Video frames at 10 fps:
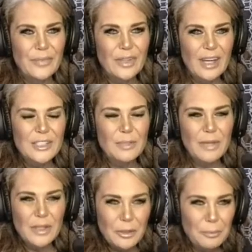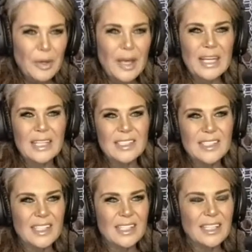got to pick their
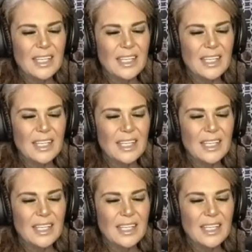brains, and